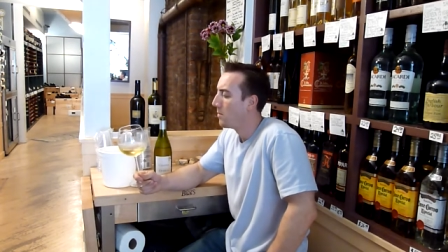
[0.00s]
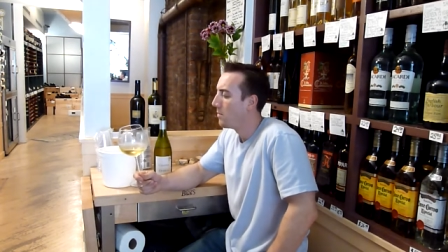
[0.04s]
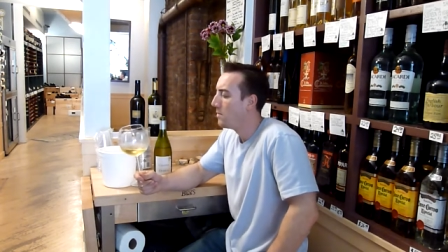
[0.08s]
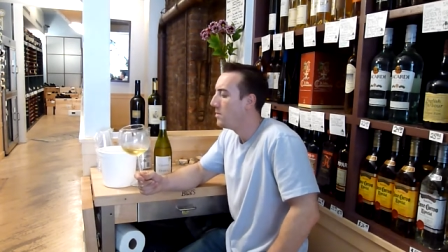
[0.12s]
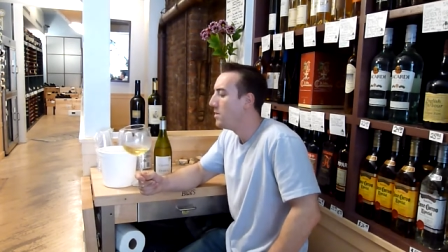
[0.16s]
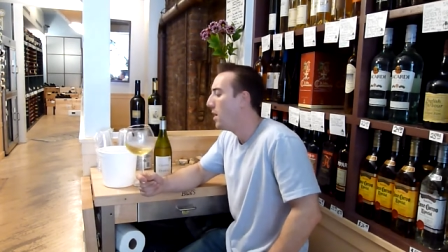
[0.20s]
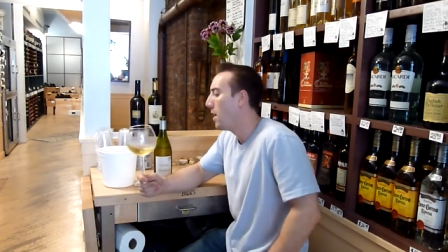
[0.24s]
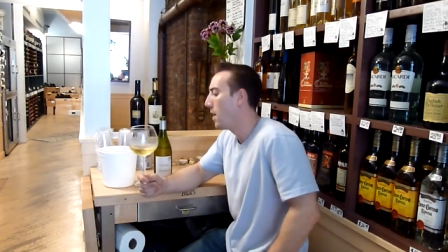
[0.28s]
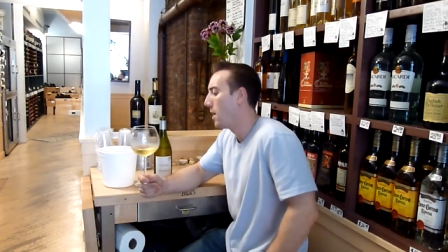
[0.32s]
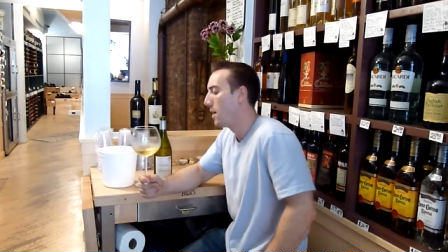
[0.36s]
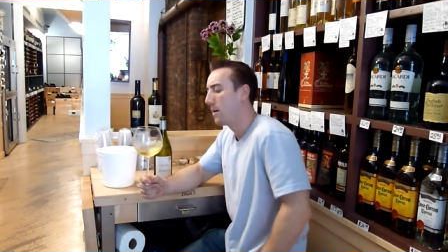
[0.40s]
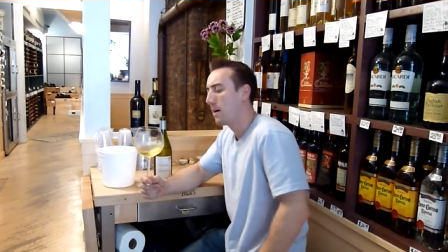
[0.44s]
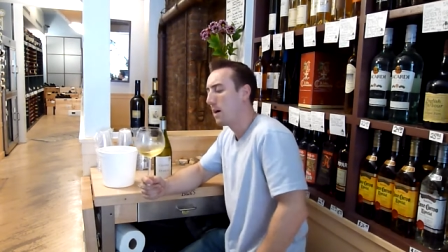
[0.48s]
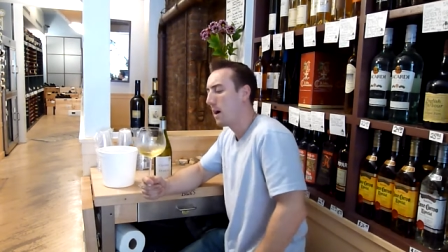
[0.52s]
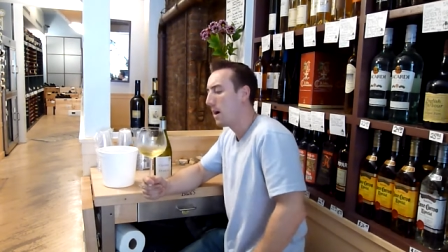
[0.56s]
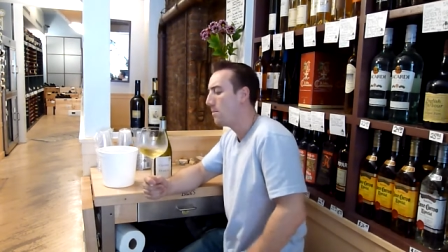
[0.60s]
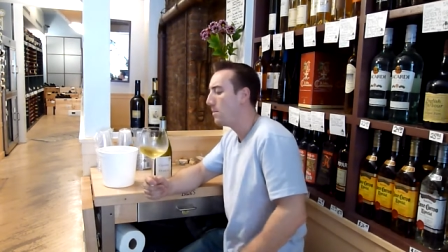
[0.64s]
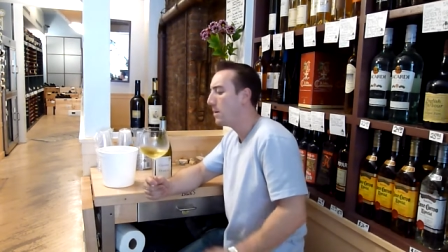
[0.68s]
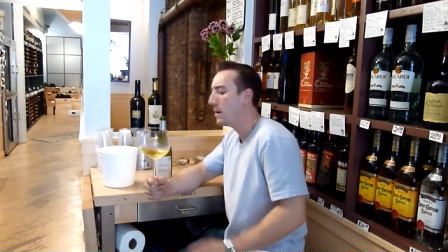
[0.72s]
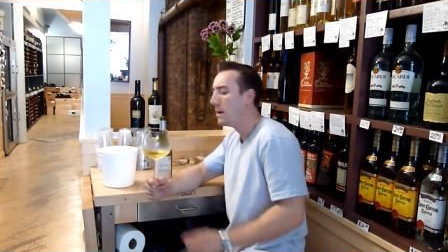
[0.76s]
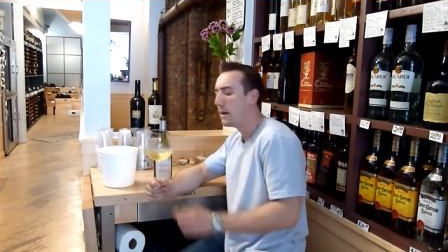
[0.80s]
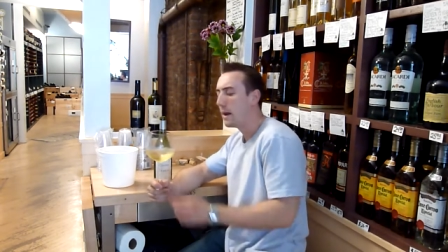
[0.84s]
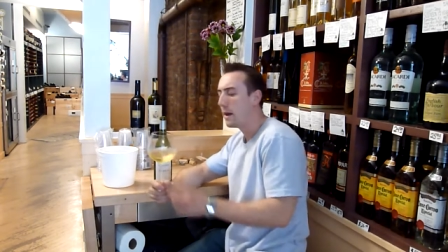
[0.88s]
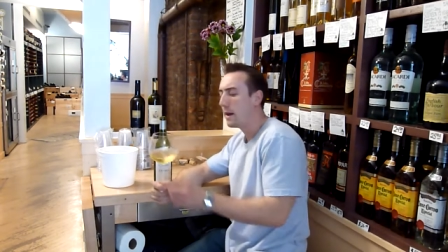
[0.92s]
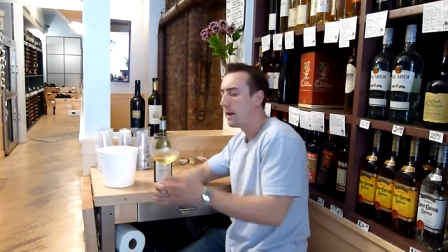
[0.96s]
Yeah, I
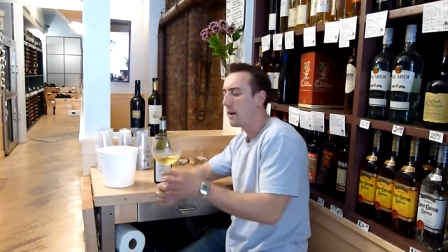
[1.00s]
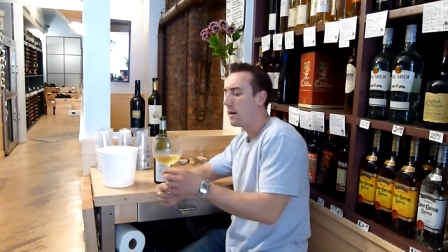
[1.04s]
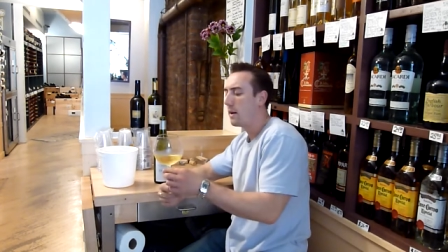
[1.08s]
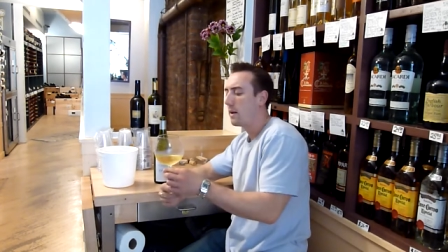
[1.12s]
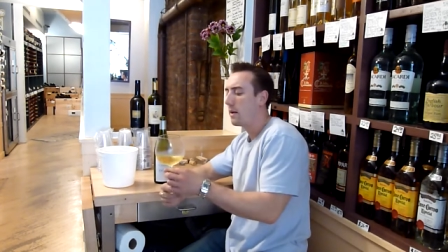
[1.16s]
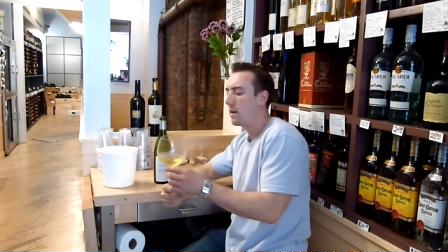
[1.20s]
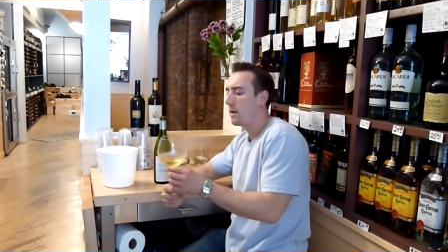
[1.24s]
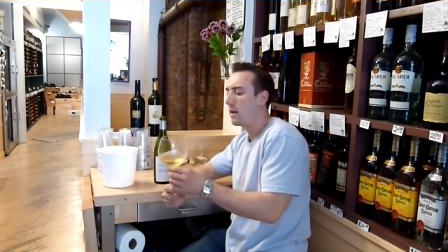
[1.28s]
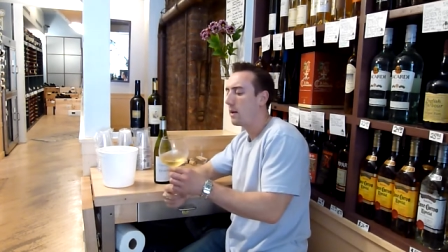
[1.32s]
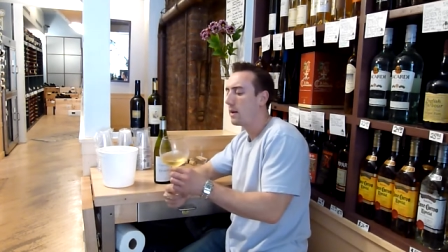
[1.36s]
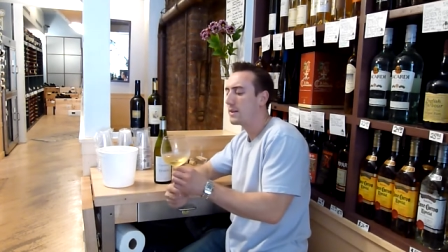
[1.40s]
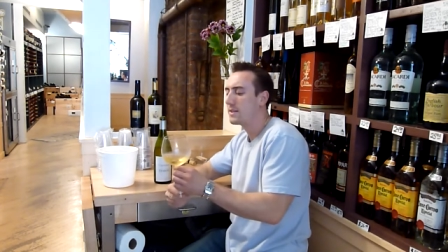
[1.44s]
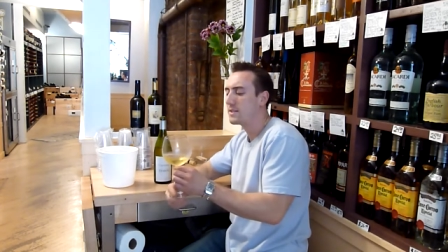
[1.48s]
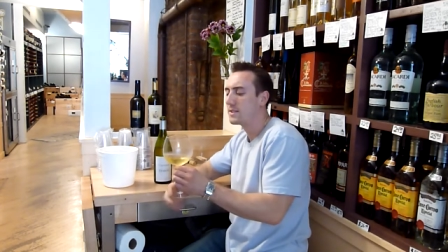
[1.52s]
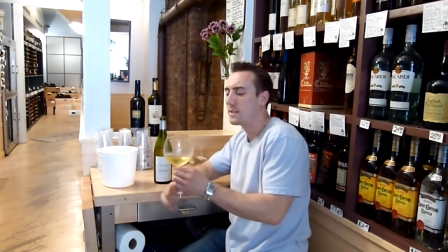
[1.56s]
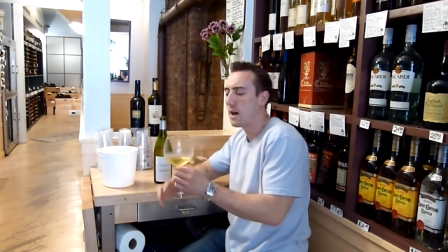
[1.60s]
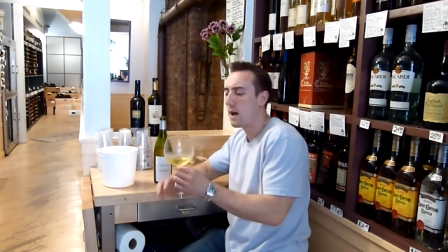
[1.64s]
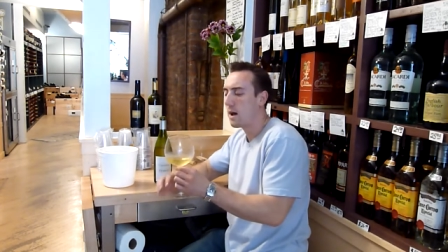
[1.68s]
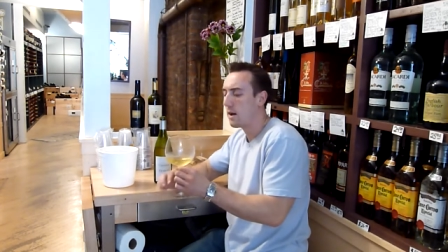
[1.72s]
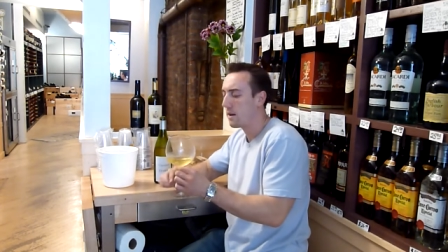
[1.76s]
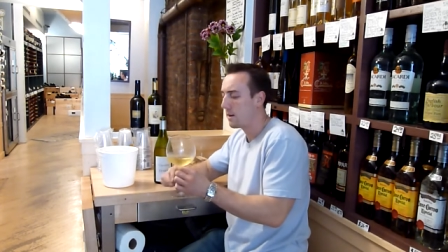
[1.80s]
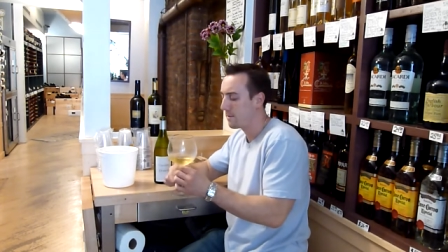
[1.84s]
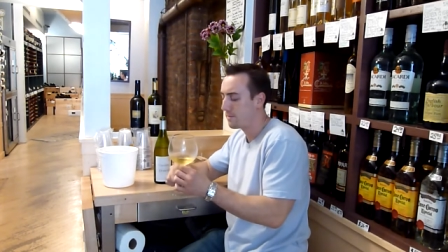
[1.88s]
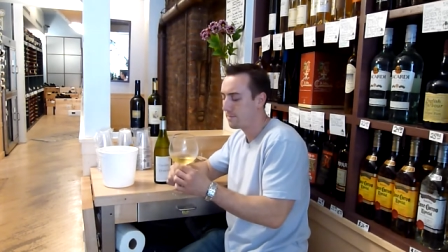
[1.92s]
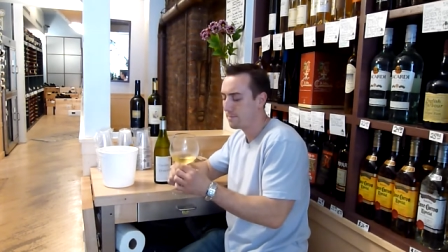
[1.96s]
mean, it, it
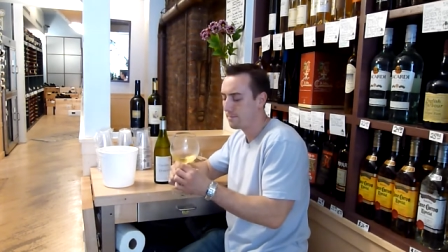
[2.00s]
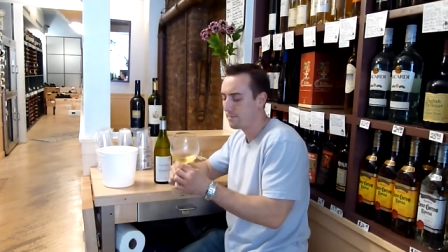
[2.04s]
exact.